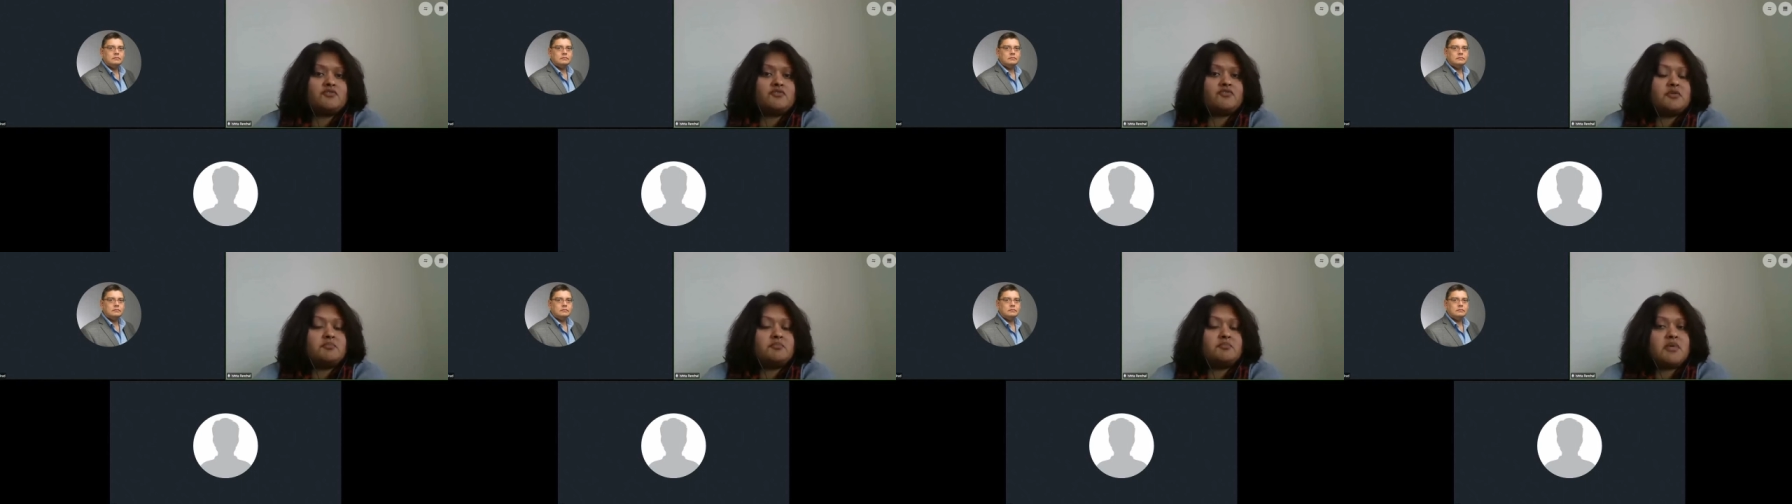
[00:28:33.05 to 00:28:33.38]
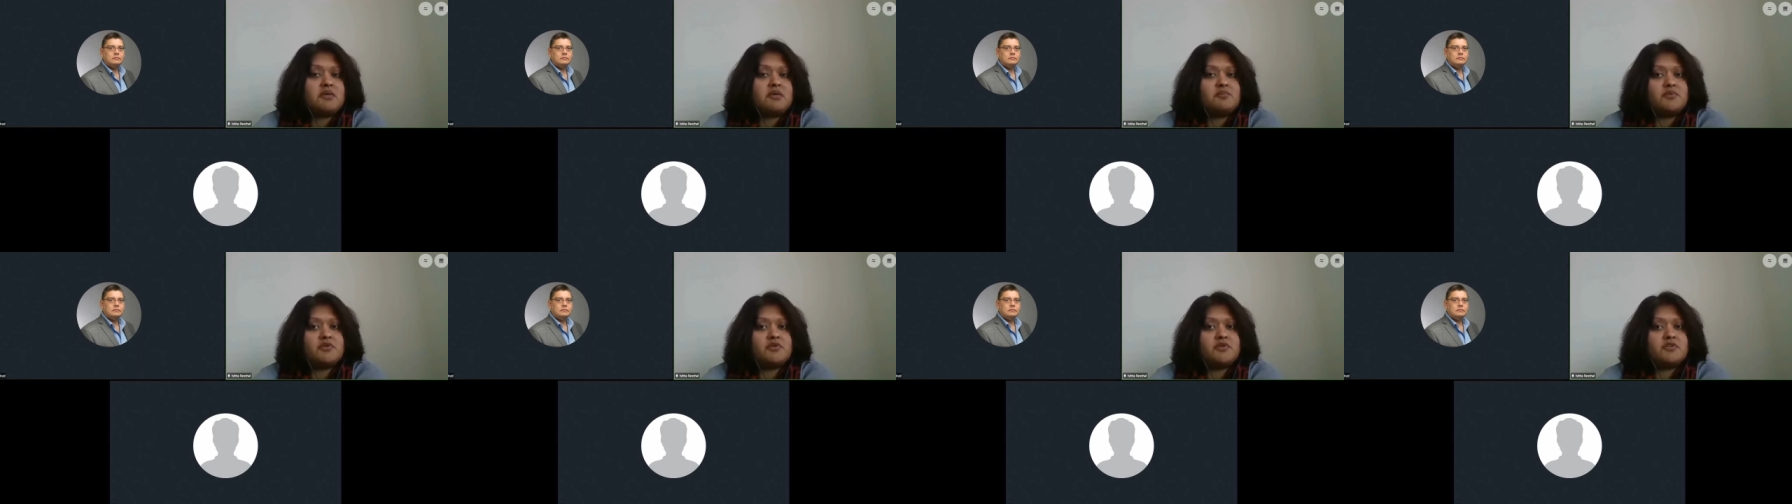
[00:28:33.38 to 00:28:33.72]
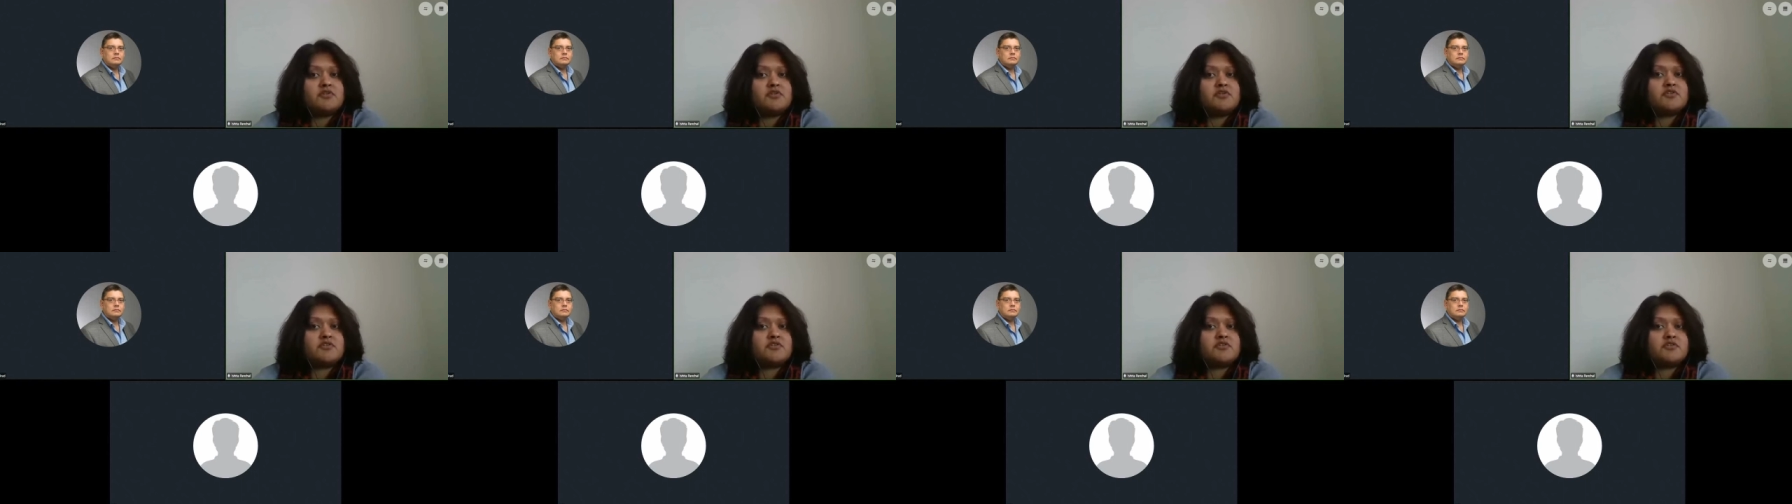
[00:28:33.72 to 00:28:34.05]
the
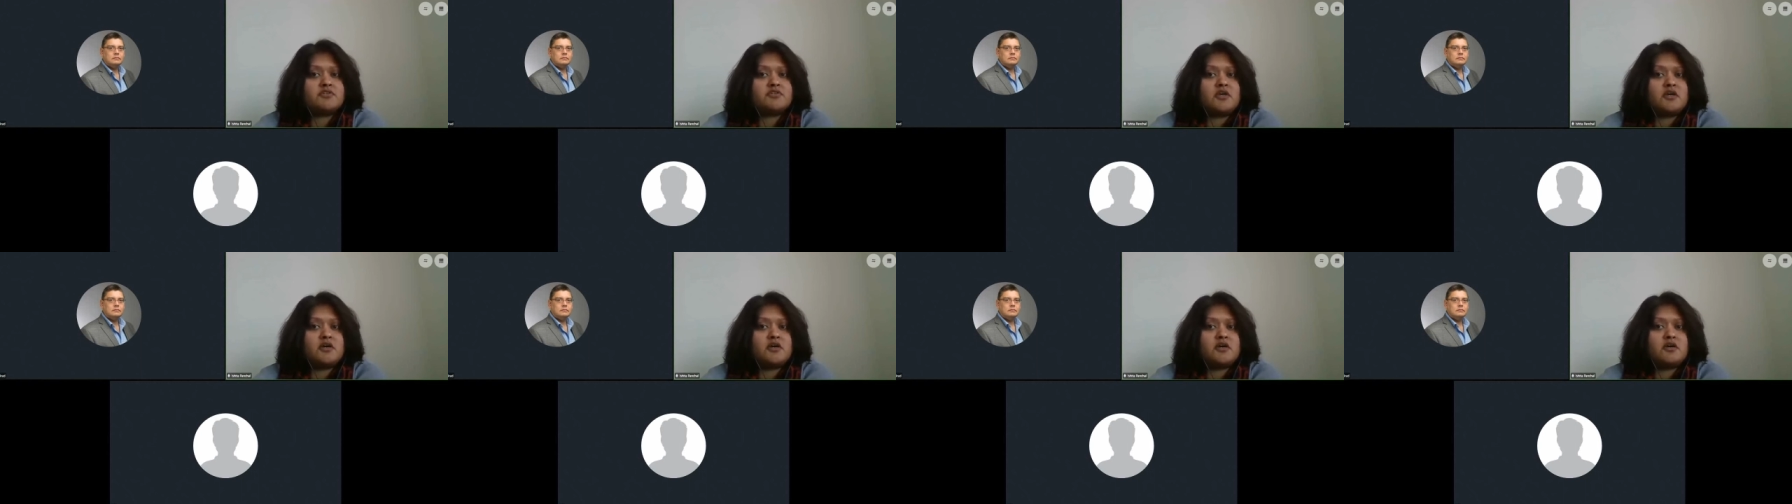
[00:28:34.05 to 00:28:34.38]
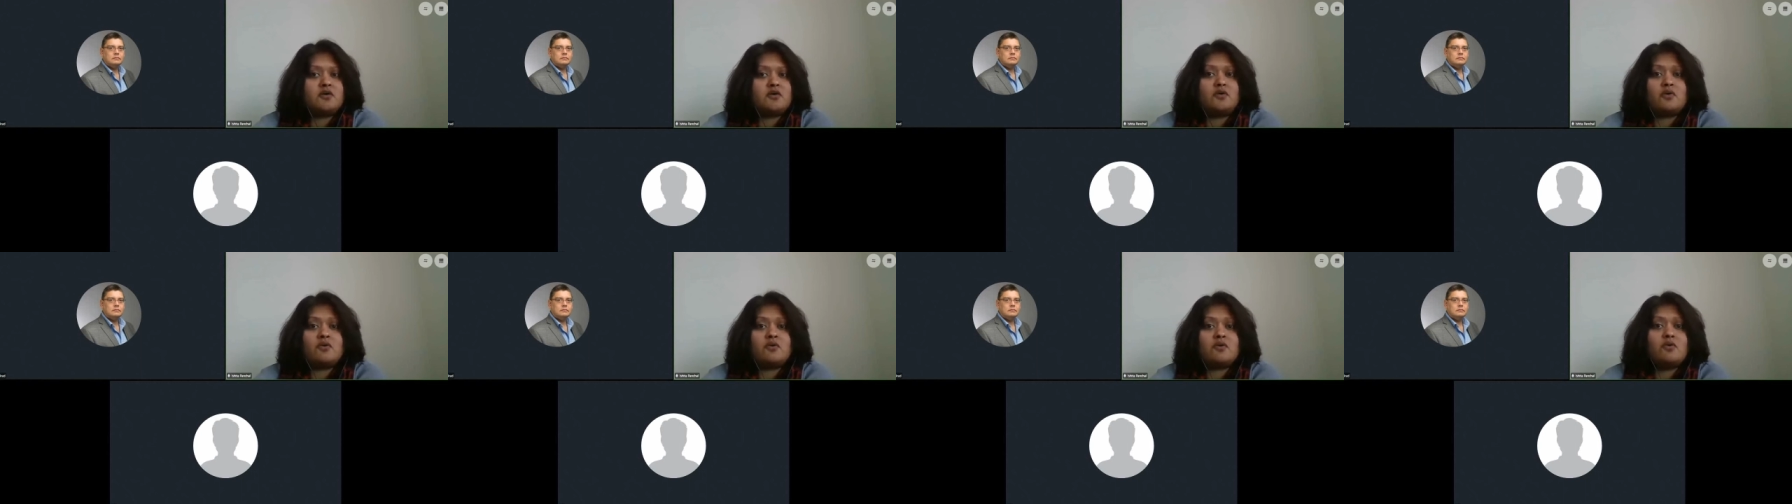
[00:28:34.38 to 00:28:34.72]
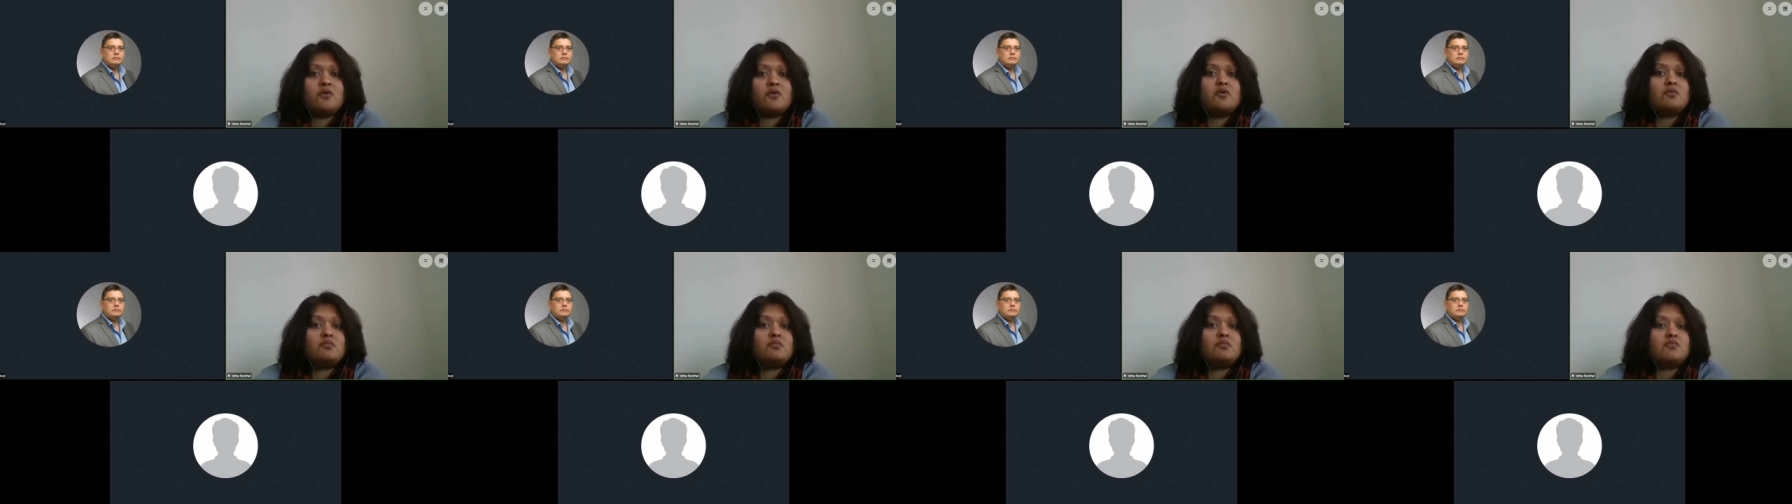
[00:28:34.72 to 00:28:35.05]
members or
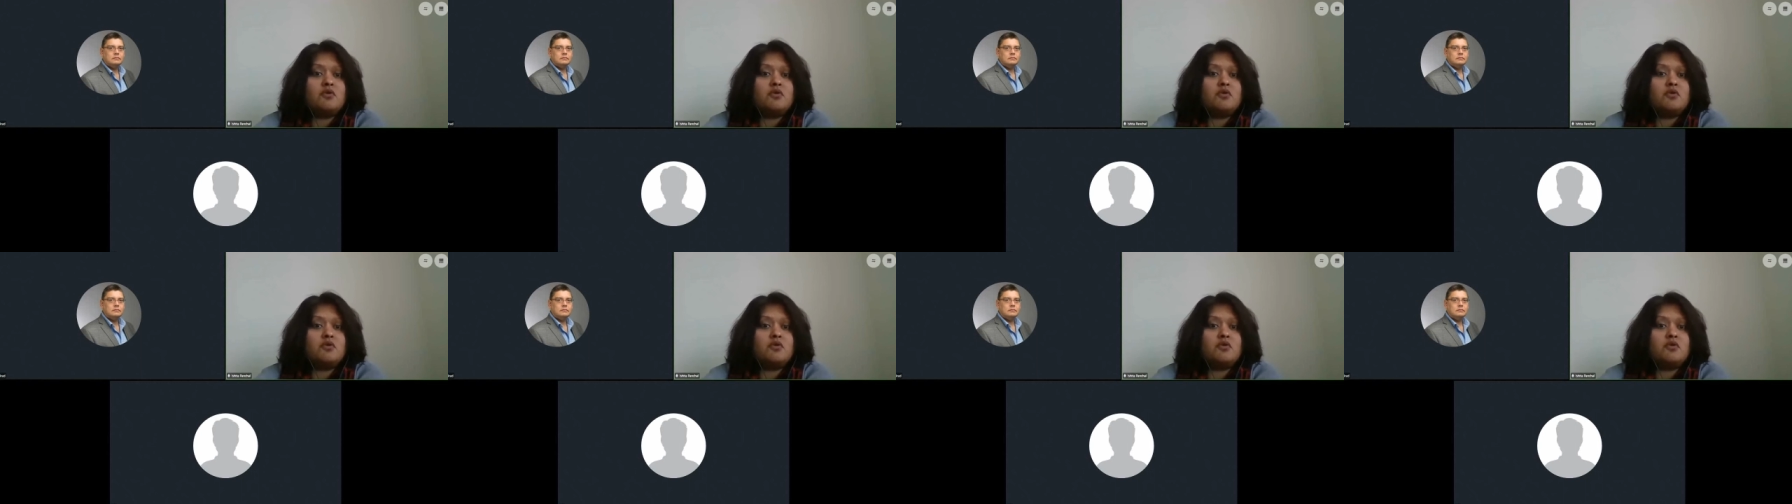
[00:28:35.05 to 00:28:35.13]
home